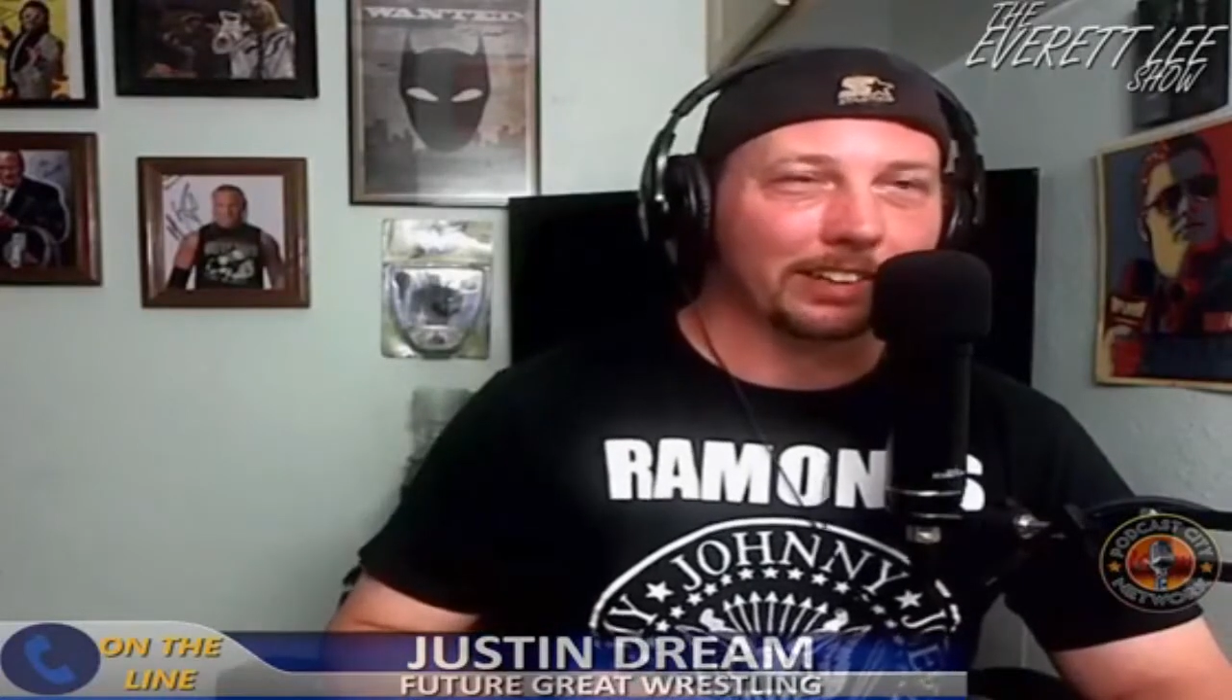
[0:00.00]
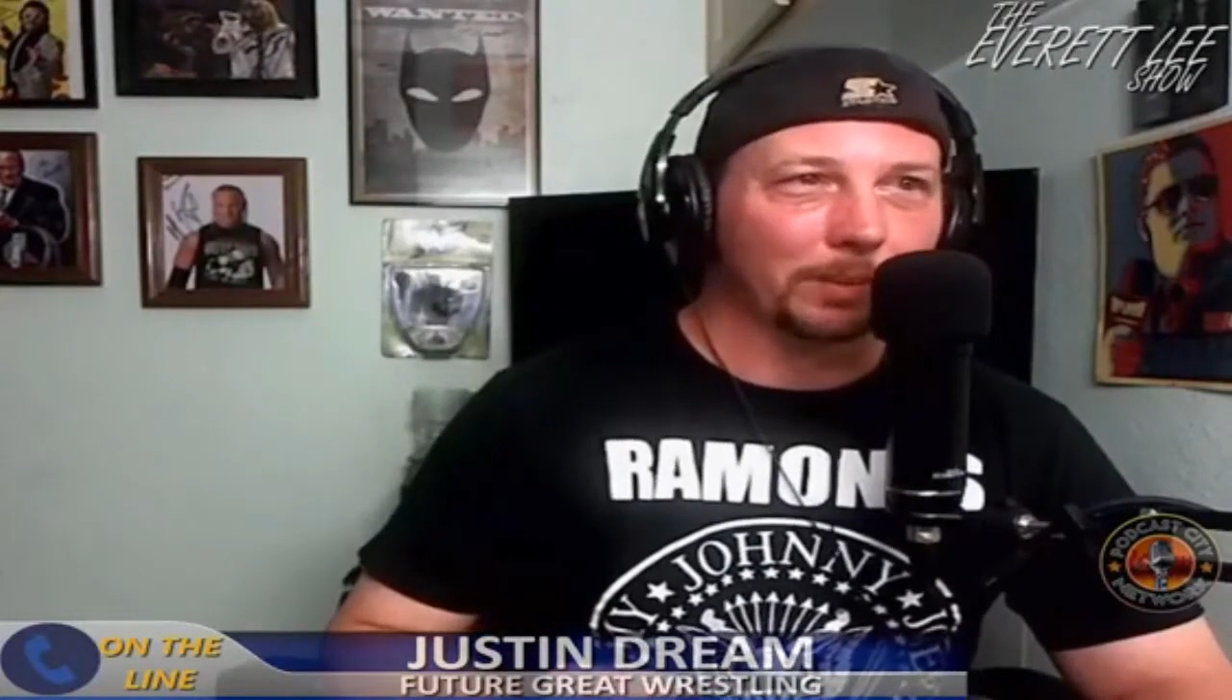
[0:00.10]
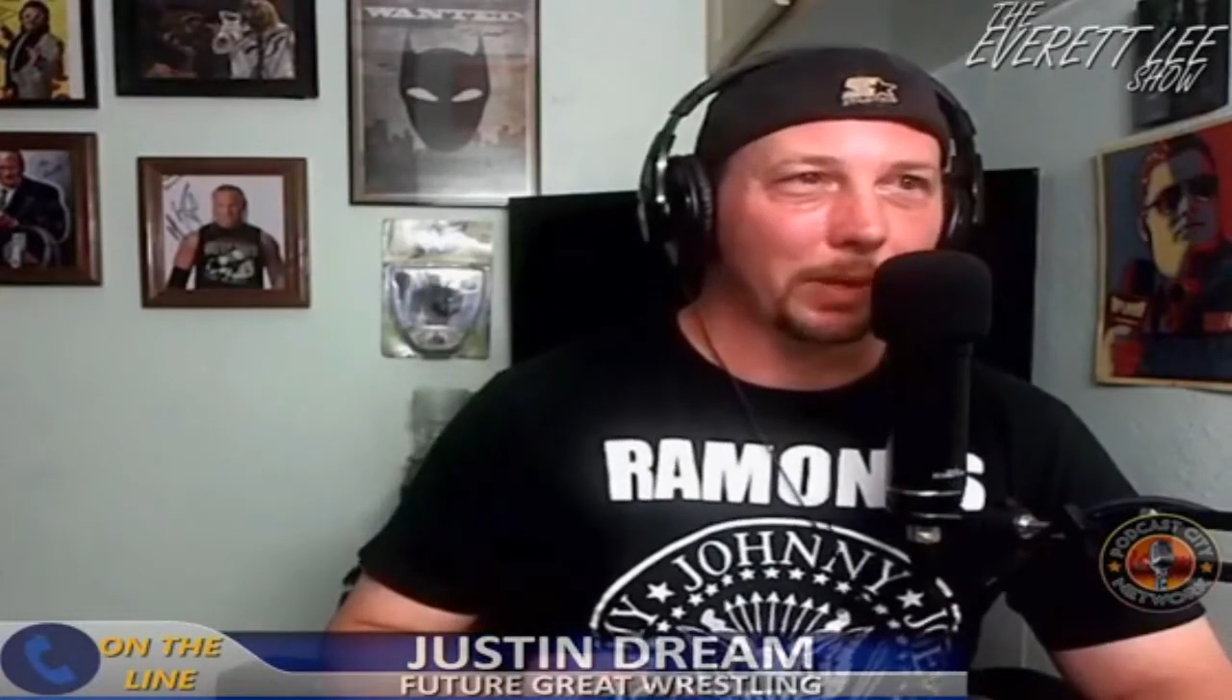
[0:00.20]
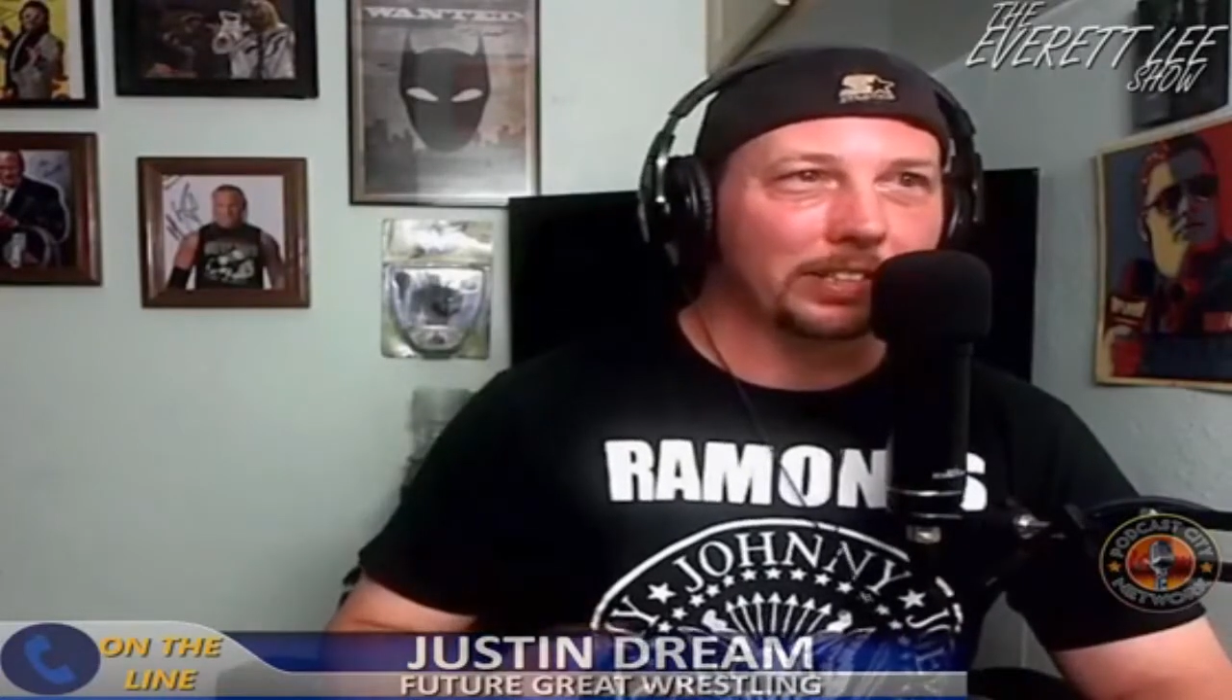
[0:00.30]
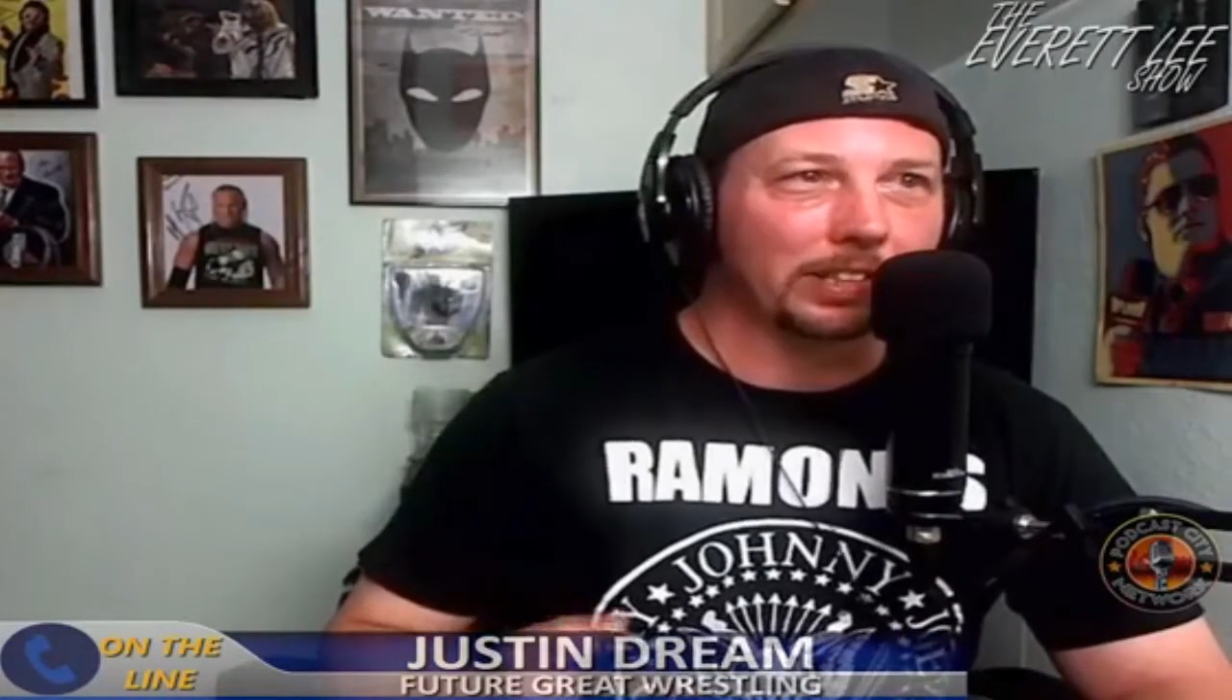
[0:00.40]

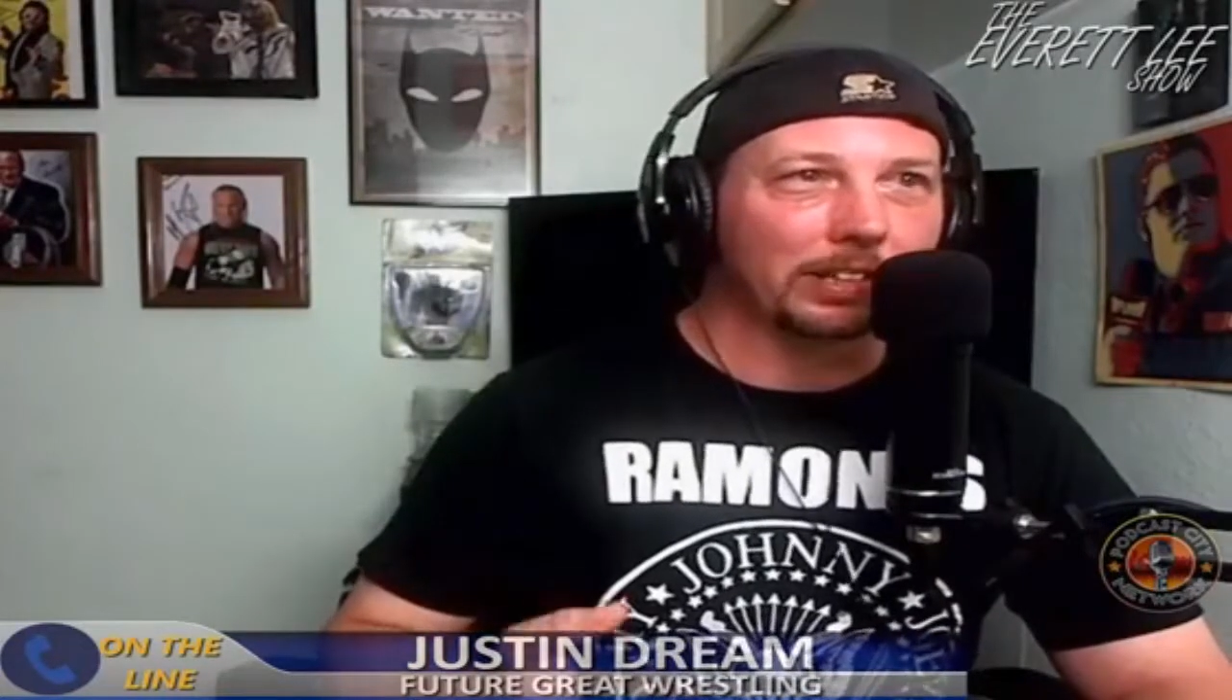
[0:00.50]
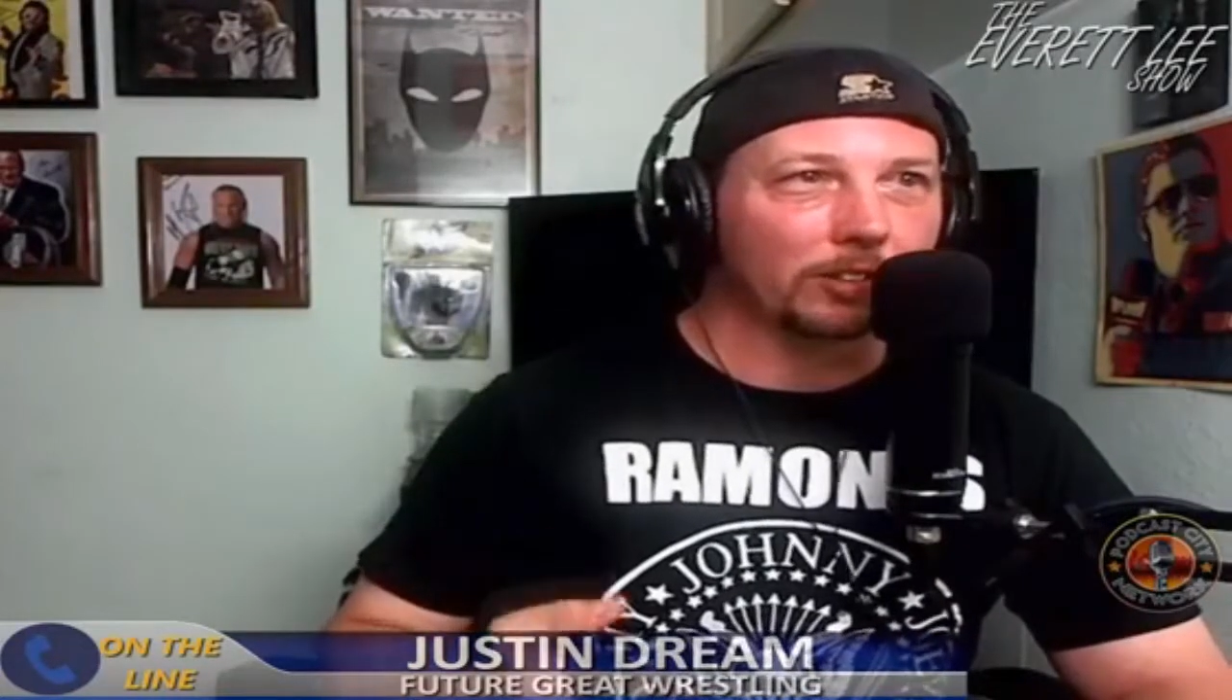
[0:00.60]
amazing.